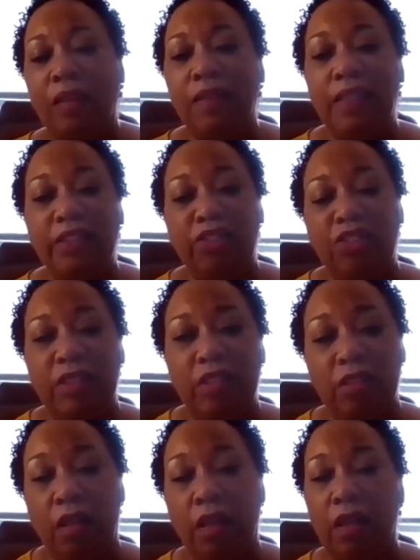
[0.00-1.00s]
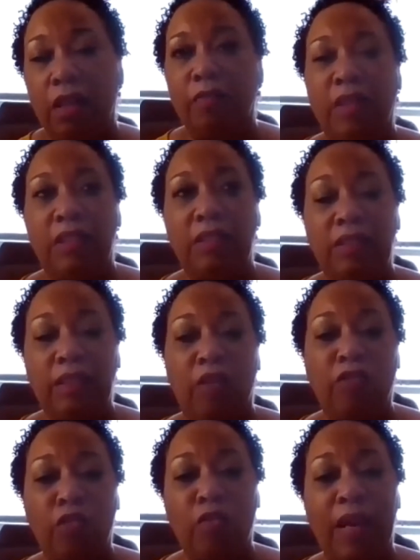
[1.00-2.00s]
Let's just um,
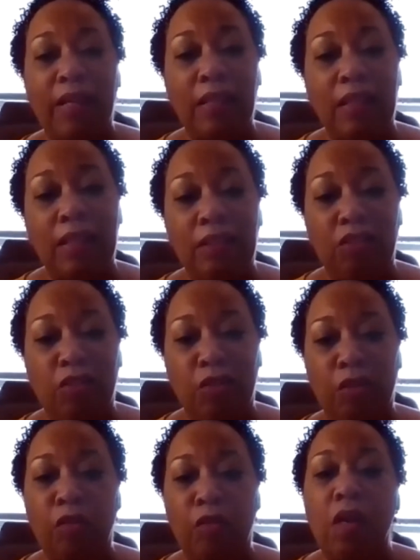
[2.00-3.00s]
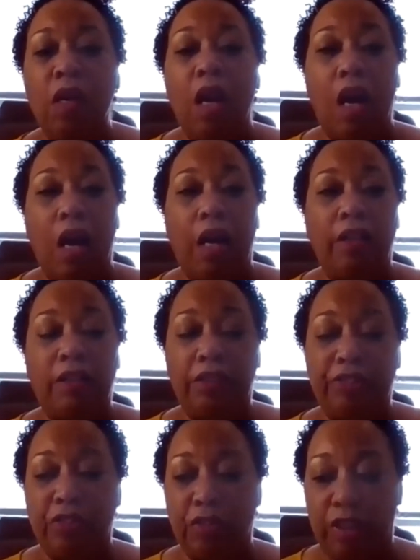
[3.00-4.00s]
delve right into our
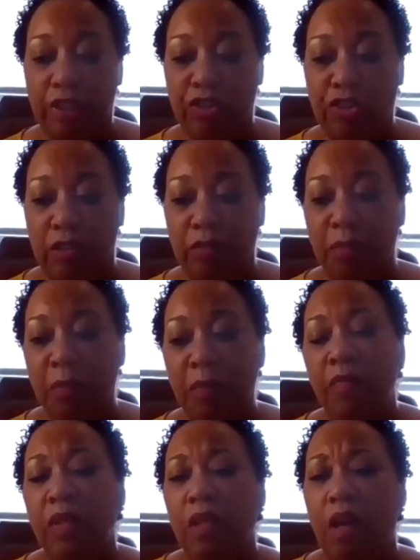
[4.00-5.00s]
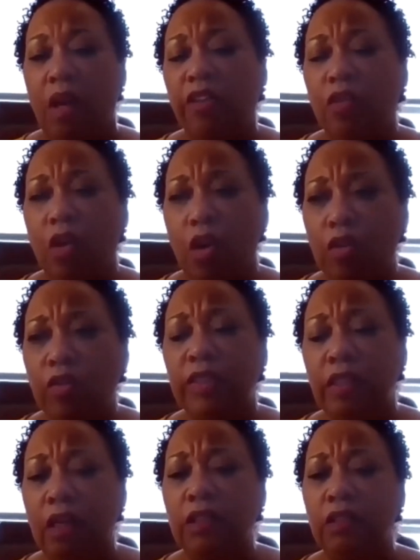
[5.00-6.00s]
discussion. Are you
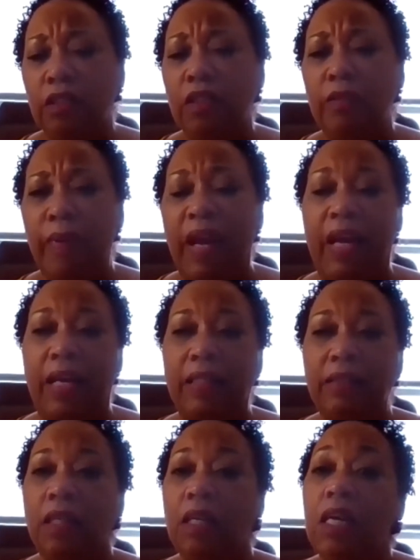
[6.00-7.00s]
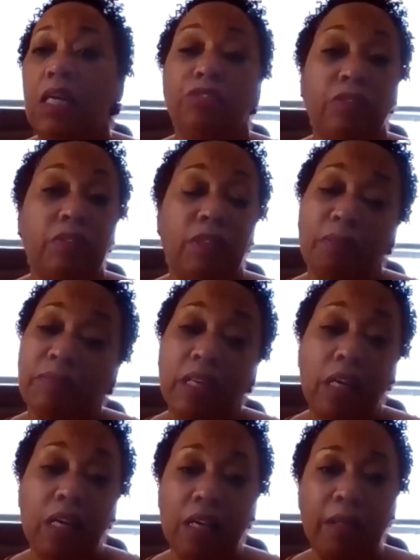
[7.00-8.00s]
holding on to the past?
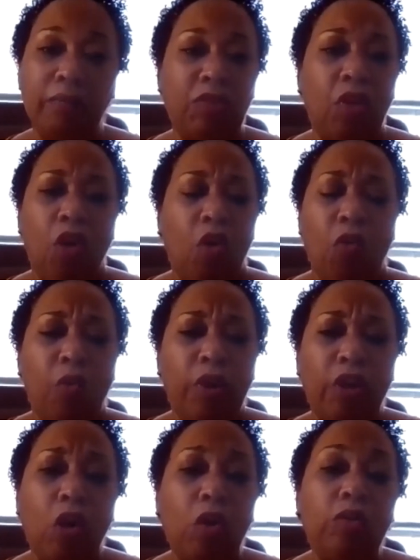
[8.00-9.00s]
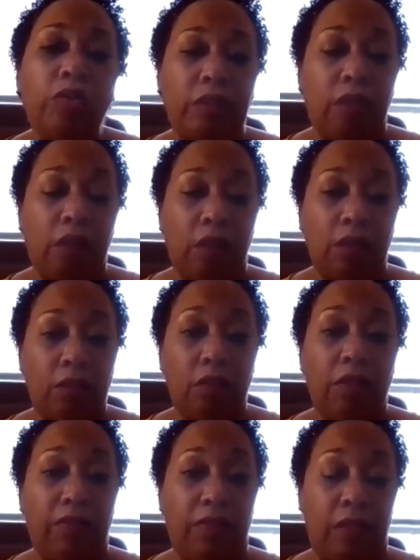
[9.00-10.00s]
Sometimes we're holding on
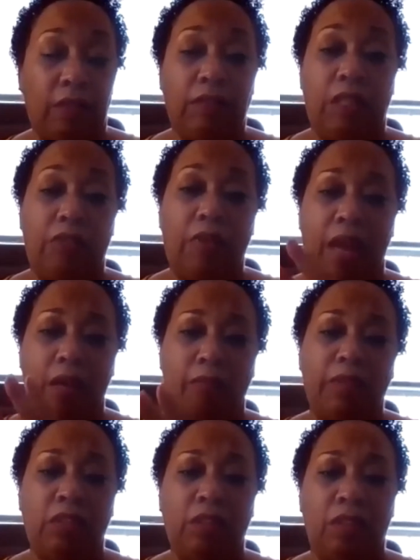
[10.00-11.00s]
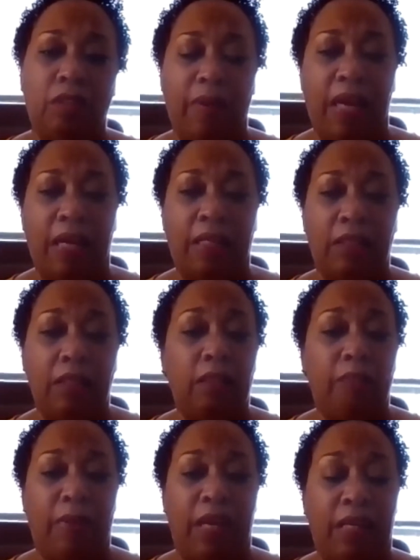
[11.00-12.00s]
to things that have happened to the past in
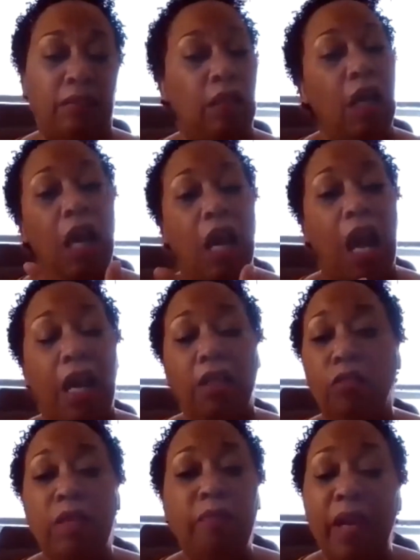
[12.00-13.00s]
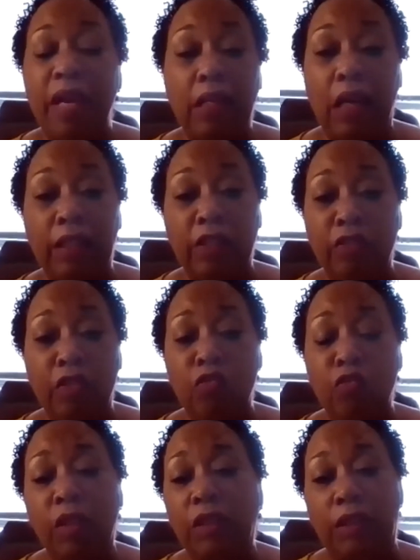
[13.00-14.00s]
the past, and we may not even
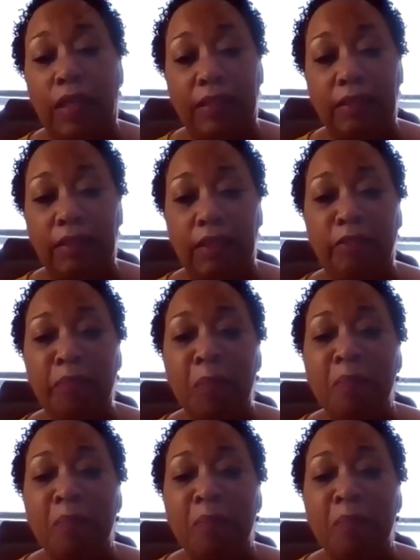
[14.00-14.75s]
realize it.